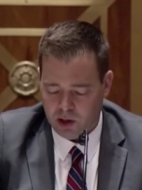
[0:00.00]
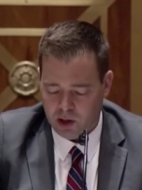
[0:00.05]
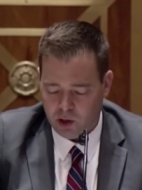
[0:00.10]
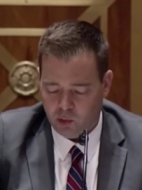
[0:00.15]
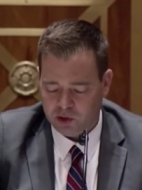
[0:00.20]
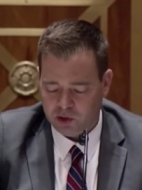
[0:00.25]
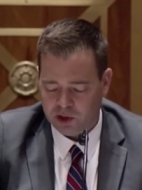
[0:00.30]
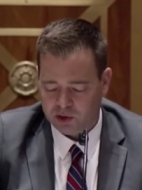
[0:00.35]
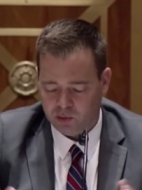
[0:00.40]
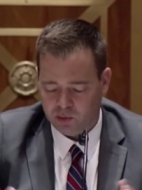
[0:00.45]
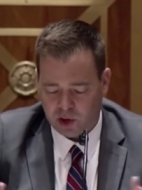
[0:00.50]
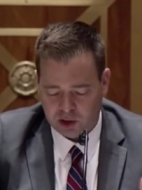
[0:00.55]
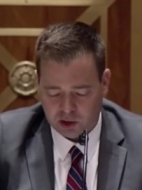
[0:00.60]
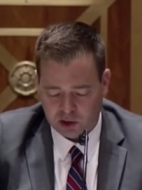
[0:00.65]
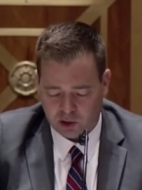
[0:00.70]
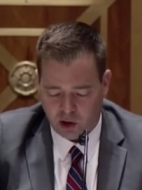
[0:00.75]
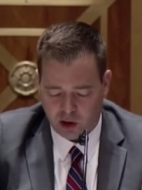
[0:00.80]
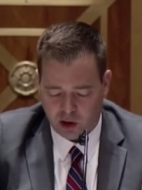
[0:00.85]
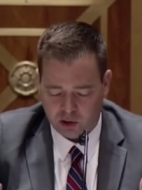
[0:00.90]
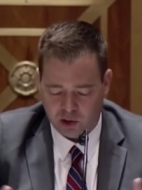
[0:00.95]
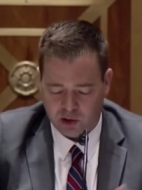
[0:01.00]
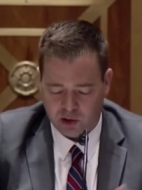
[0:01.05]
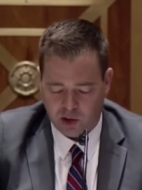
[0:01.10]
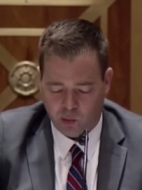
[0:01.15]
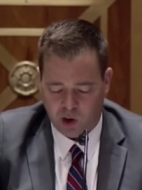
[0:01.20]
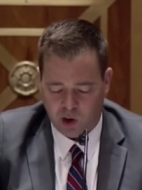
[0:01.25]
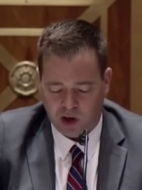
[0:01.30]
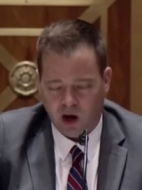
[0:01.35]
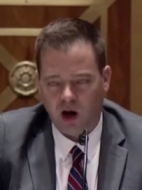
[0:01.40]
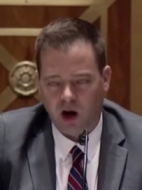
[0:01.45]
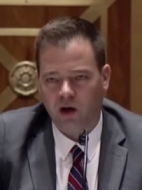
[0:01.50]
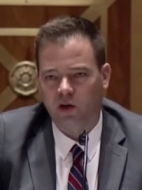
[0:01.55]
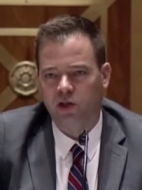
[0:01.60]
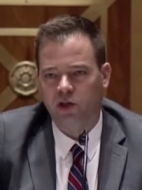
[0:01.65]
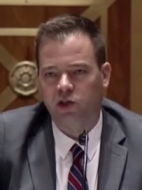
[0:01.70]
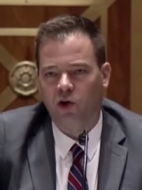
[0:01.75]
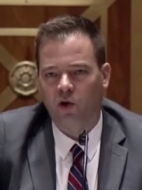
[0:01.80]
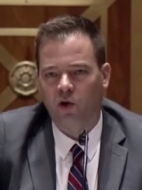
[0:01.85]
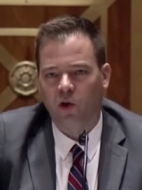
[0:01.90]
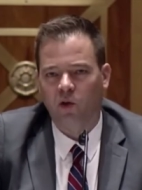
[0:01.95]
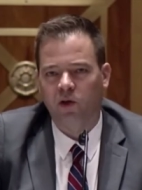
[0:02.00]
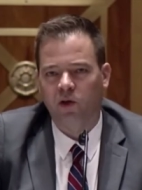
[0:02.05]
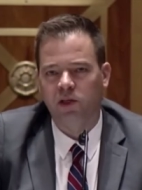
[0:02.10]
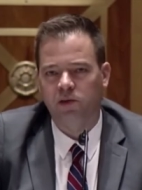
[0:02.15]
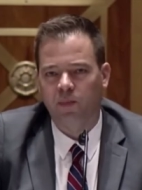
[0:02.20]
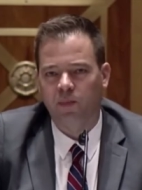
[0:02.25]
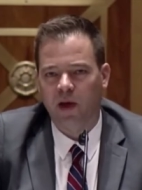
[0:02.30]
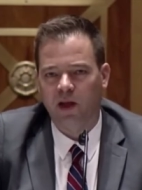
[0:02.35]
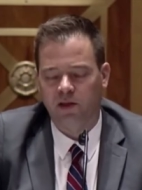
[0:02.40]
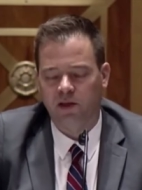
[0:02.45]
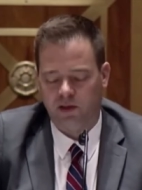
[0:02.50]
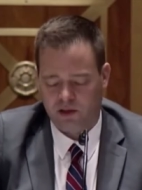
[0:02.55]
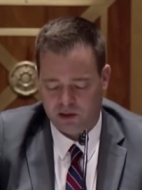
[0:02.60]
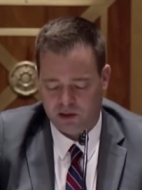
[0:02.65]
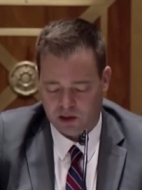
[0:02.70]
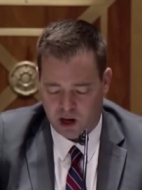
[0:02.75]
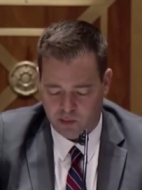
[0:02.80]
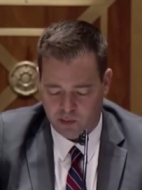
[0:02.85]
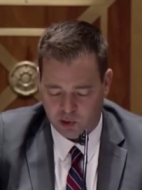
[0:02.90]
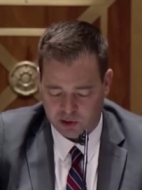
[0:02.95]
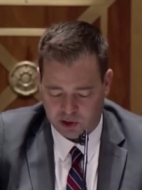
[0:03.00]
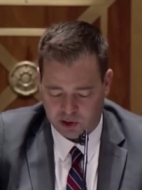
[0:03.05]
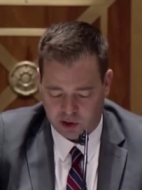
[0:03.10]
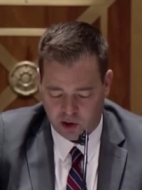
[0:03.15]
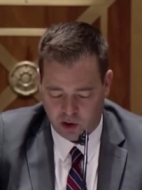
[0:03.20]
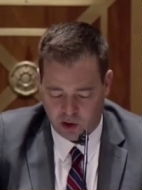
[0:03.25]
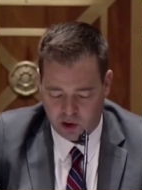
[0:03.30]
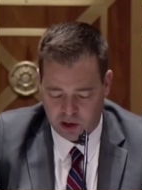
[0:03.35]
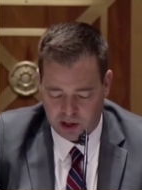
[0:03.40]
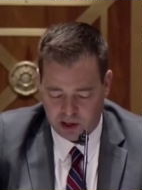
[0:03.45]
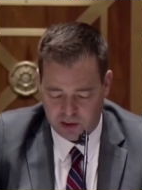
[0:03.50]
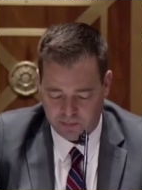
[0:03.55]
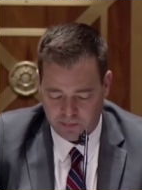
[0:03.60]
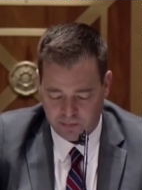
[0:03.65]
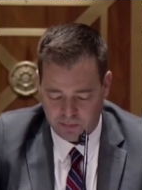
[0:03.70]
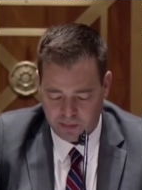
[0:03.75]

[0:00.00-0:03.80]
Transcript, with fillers: which is much larger than what Congress currently spends on cybersecurity.